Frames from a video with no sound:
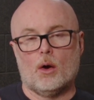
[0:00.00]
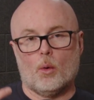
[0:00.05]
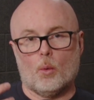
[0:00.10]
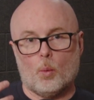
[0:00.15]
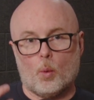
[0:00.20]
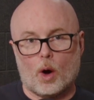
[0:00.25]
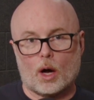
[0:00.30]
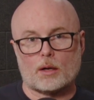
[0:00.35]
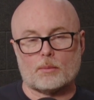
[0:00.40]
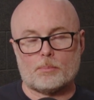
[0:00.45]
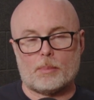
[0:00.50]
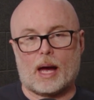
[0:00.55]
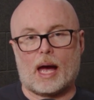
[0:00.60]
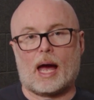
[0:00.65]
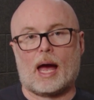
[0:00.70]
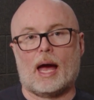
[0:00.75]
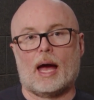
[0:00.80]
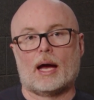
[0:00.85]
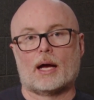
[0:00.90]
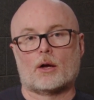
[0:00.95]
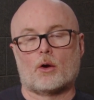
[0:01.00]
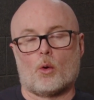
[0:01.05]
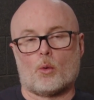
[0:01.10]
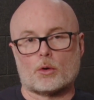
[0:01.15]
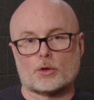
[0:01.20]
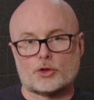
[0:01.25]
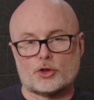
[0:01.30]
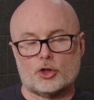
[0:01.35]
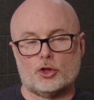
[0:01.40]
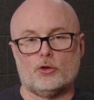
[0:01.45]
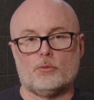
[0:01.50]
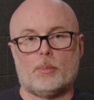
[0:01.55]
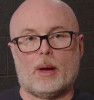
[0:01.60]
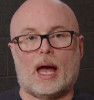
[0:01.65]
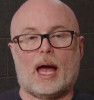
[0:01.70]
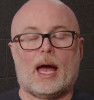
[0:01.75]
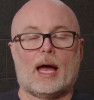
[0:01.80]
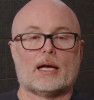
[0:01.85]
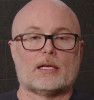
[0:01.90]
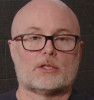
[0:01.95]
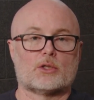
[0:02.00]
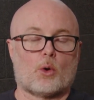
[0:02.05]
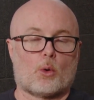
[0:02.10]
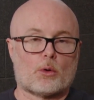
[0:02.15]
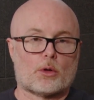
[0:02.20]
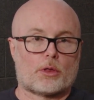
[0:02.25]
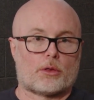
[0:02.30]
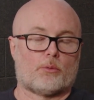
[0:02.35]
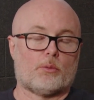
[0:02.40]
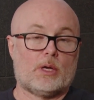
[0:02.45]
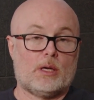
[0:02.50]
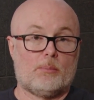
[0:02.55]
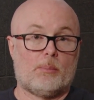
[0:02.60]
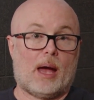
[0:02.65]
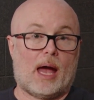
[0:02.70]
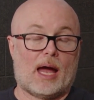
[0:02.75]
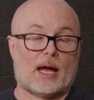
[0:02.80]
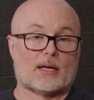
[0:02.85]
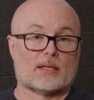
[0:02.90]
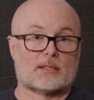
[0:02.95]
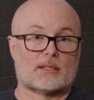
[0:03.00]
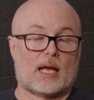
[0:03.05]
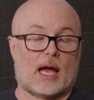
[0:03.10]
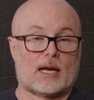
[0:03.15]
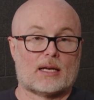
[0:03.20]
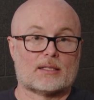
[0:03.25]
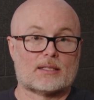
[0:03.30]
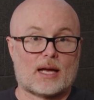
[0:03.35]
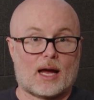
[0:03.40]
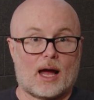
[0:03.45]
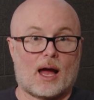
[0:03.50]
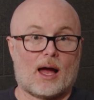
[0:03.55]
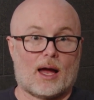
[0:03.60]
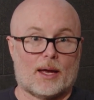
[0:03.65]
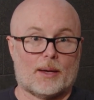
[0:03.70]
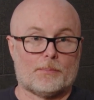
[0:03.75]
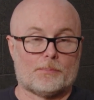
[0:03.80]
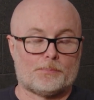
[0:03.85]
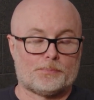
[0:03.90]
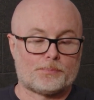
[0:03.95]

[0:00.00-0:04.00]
1 bag or 2 bags or 3 bags at a time?